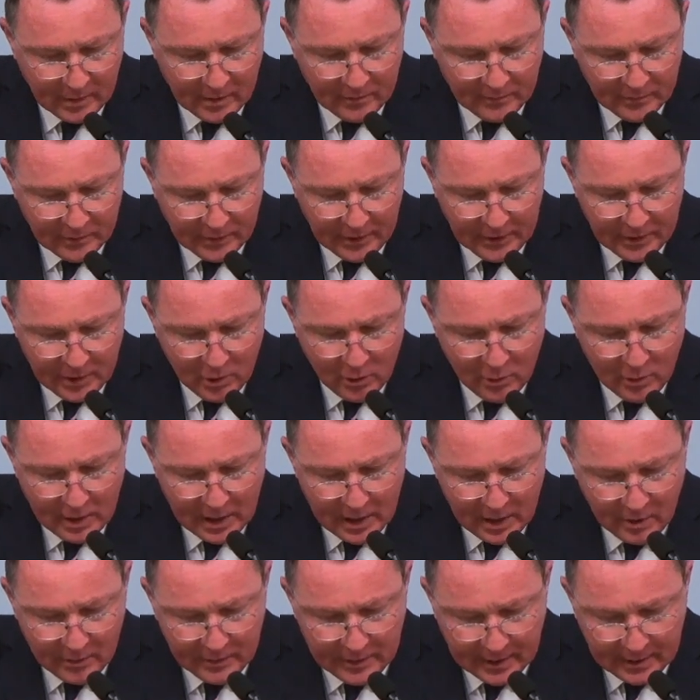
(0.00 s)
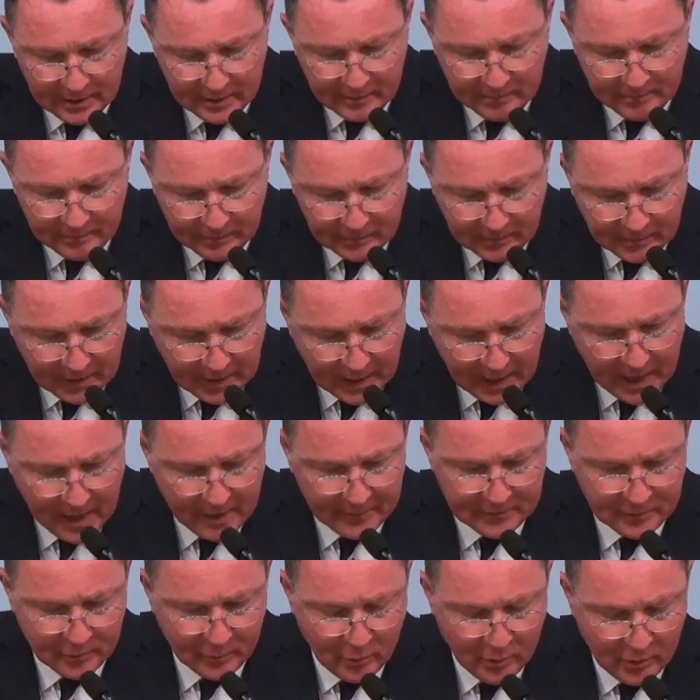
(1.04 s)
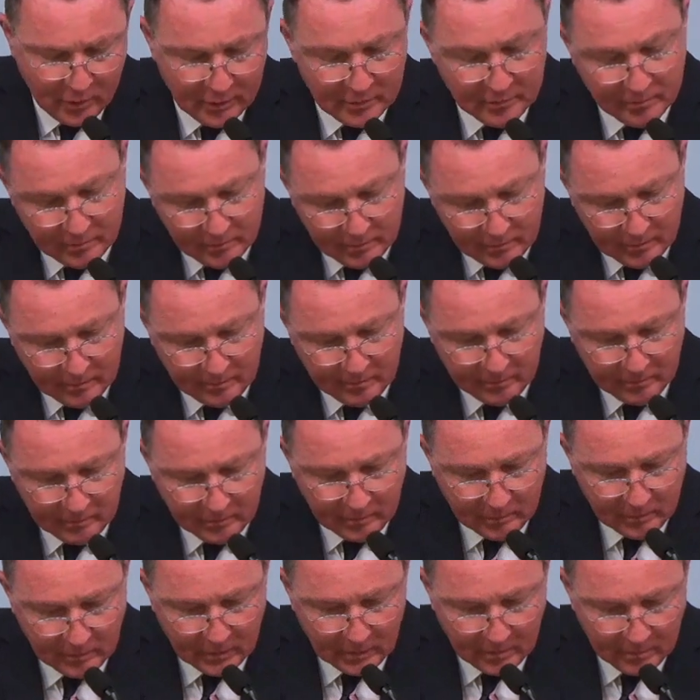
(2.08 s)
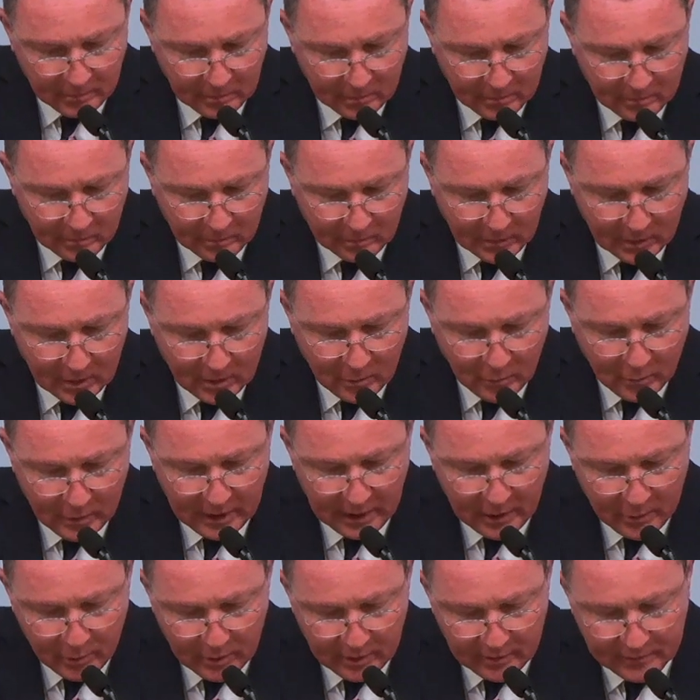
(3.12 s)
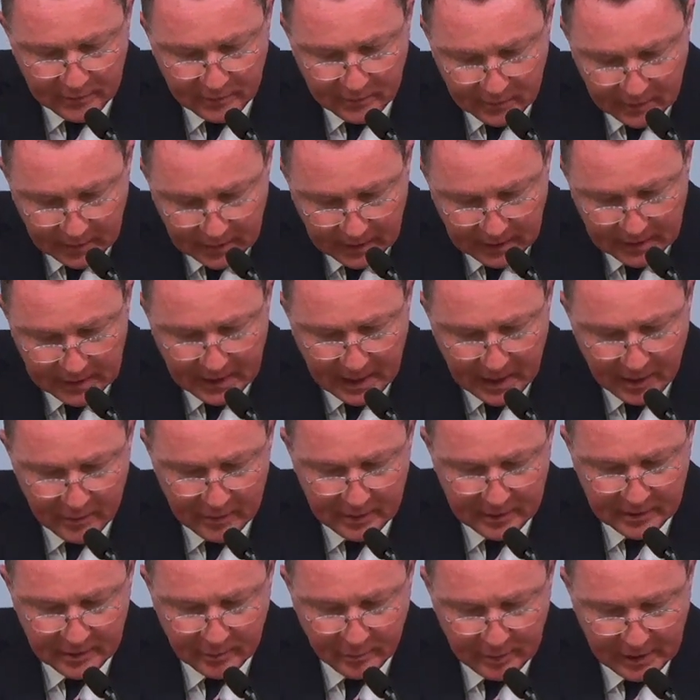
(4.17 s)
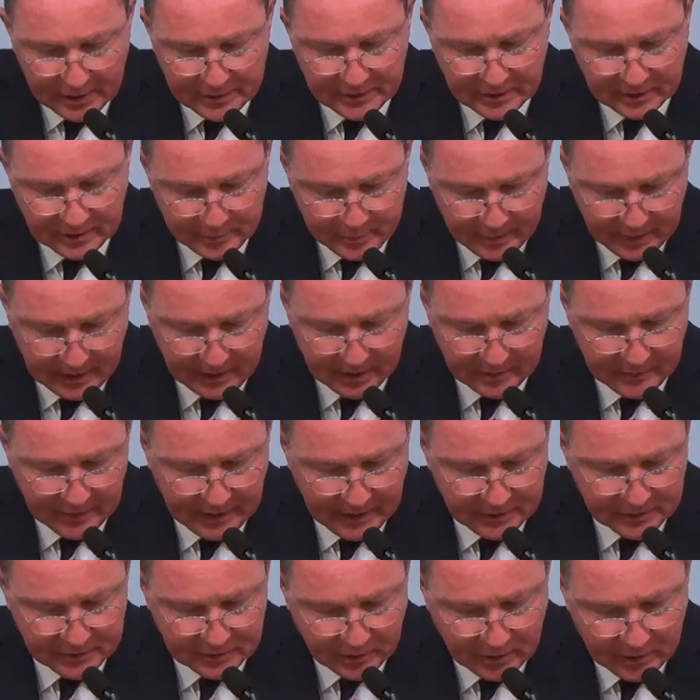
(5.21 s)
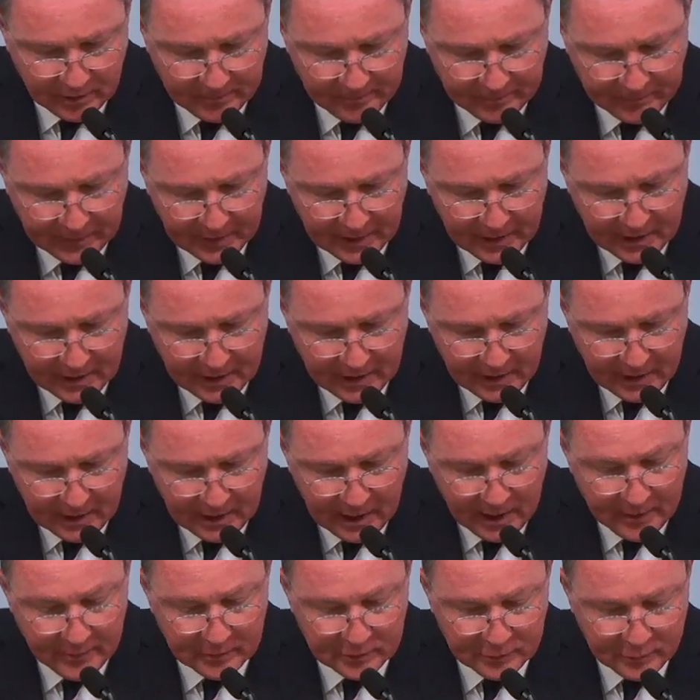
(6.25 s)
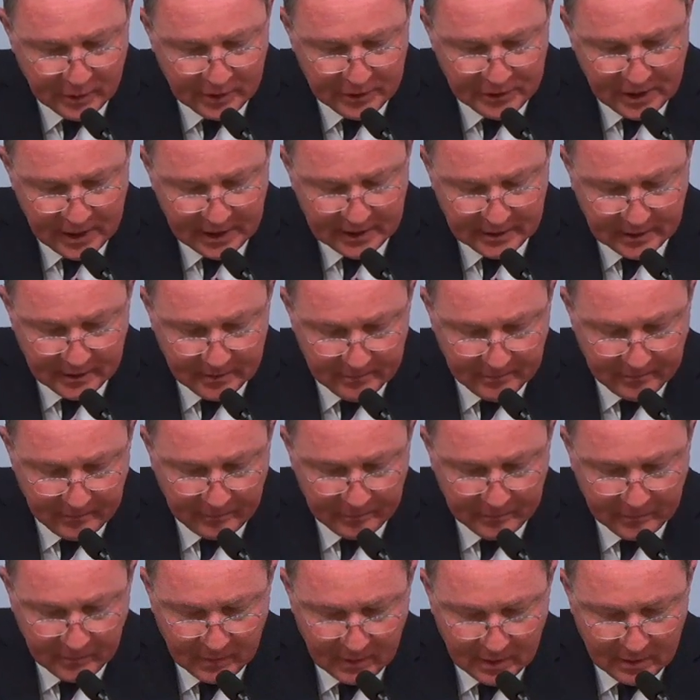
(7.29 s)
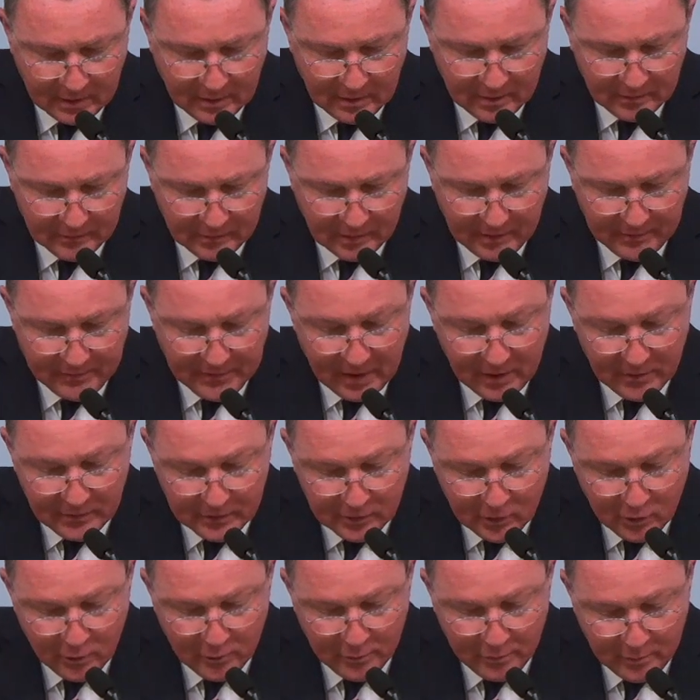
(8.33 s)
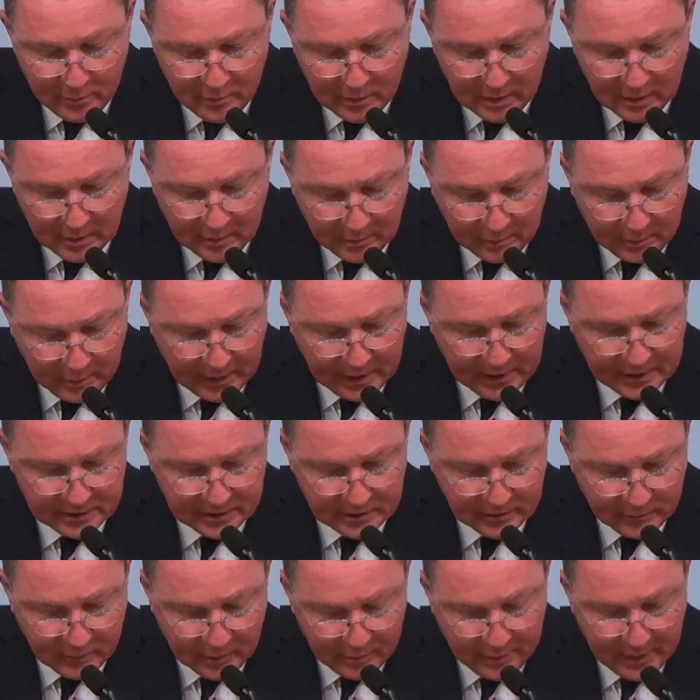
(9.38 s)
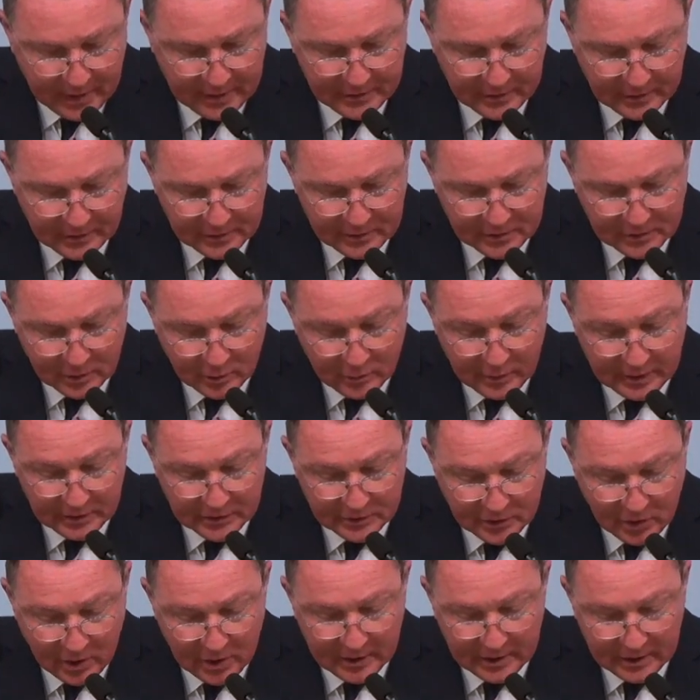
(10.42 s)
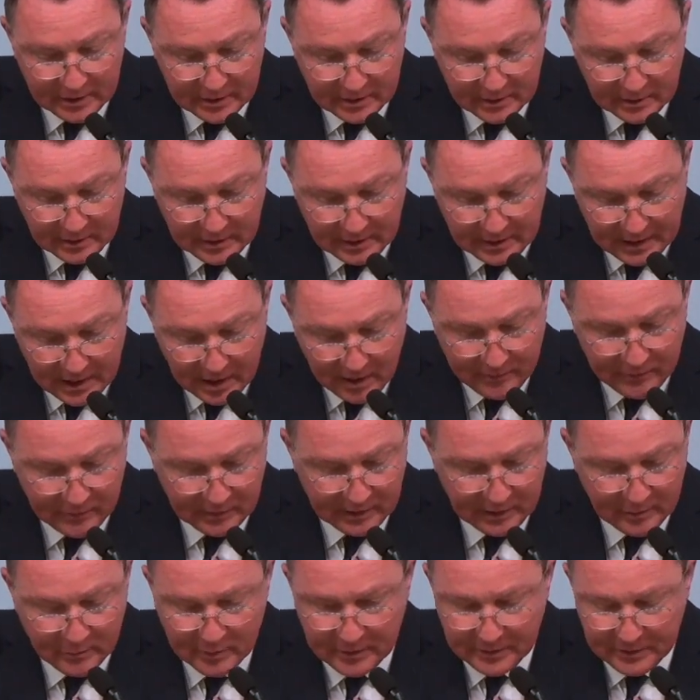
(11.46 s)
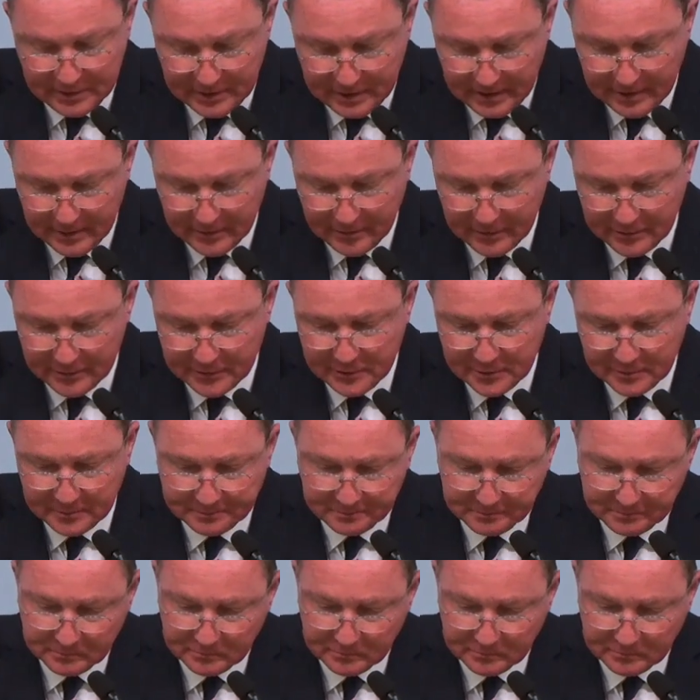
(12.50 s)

For you know how that afterward, when he would have inherited the blessing, speaking of Esau, he was rejected, for he found no place of repentance, though he sought it carefully with tears.